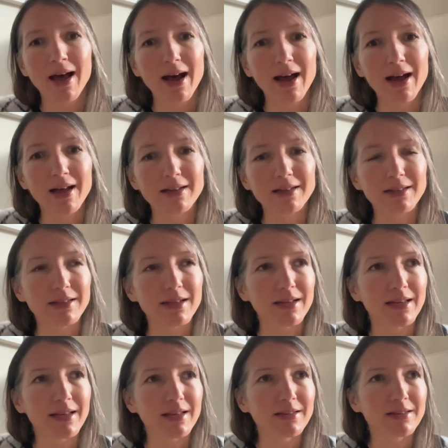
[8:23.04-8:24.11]
And
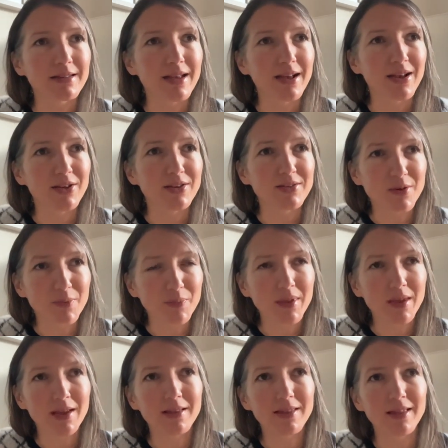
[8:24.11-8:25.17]
it's
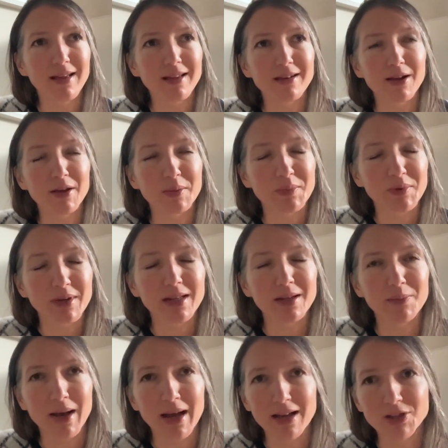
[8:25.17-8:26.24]
something that I'm really
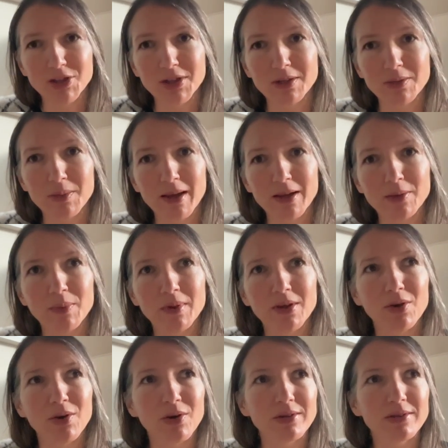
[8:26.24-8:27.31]
passionate about,
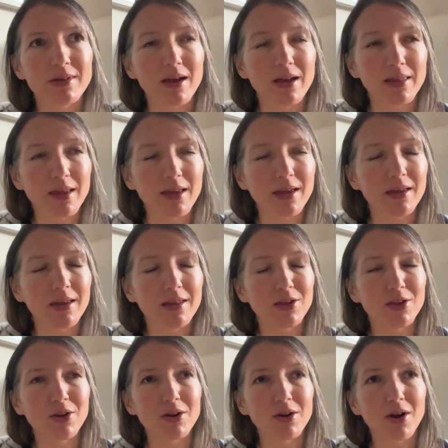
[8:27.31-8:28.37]
because I think
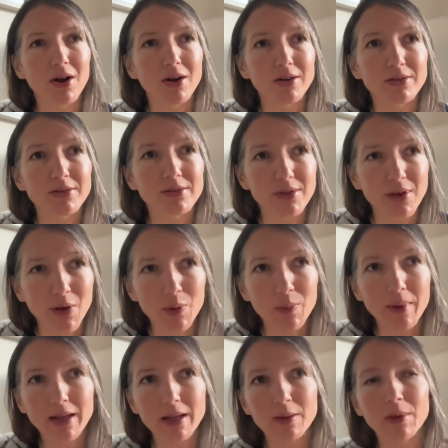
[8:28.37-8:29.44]
there are so
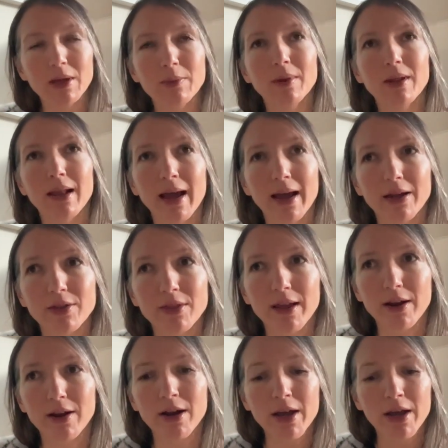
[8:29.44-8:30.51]
many people out
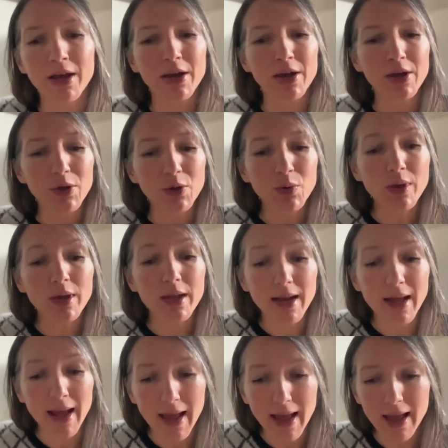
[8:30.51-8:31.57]
there who can
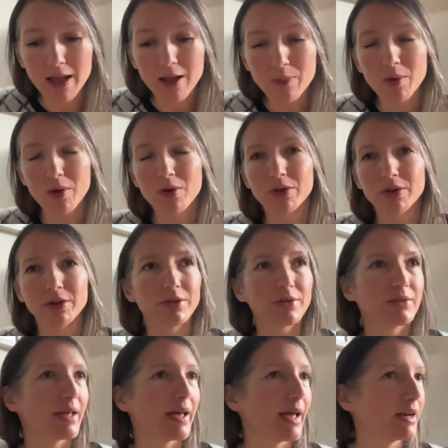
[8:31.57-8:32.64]
help
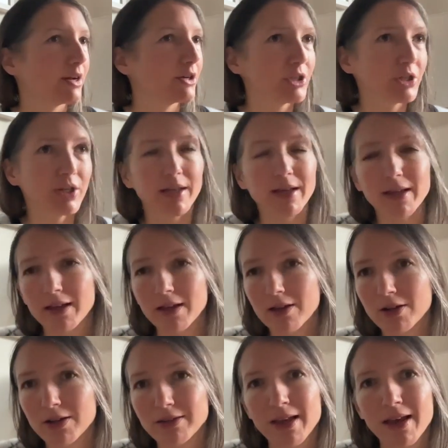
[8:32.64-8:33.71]
others, energy
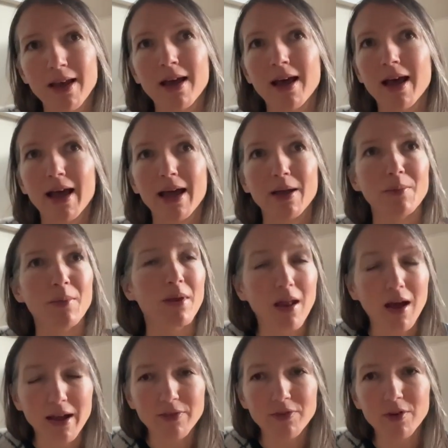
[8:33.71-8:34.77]
healers,
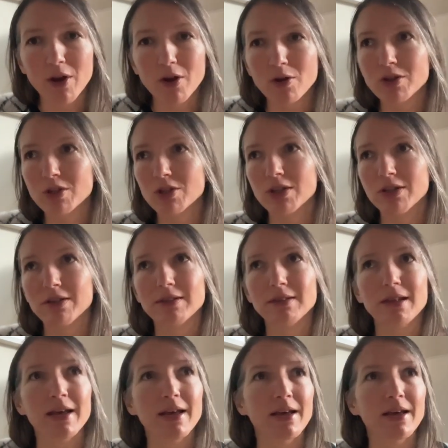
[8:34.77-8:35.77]
life coaches,